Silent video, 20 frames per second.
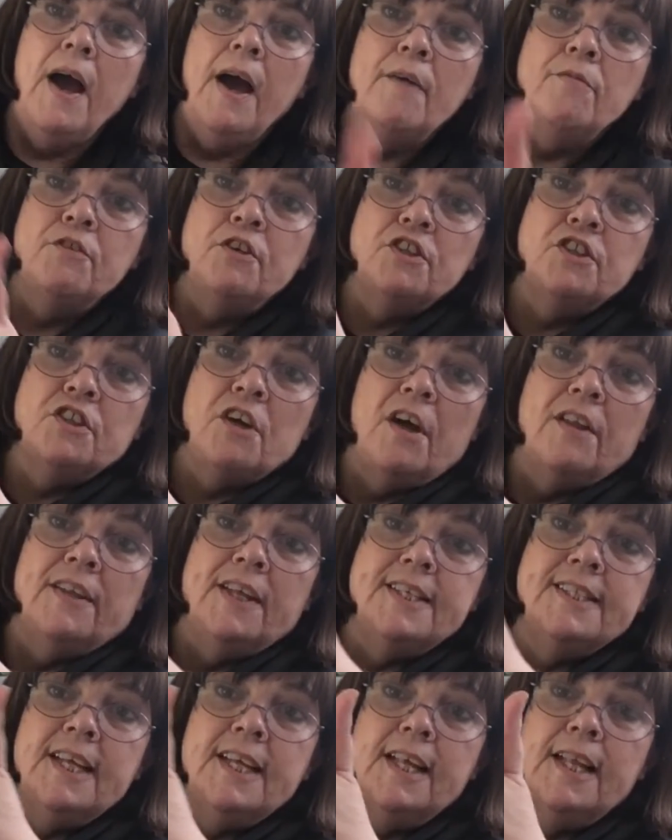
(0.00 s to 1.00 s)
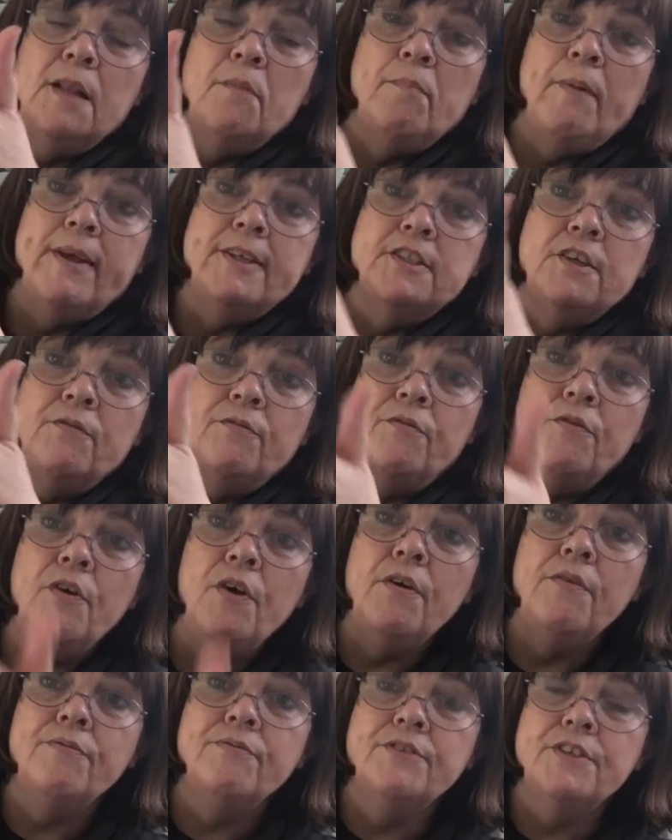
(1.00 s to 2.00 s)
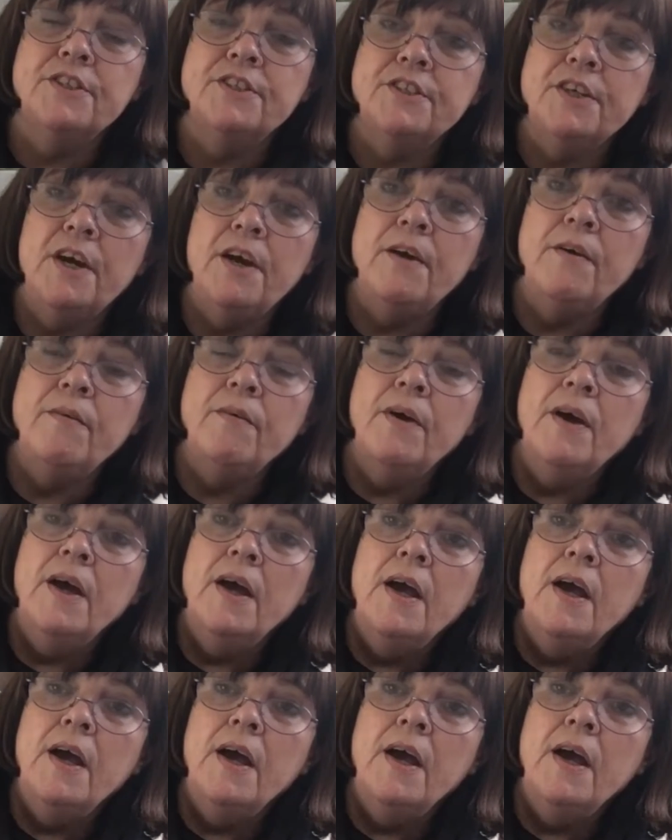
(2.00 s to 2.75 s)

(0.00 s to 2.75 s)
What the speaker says: I've just got this little bit of roof to do,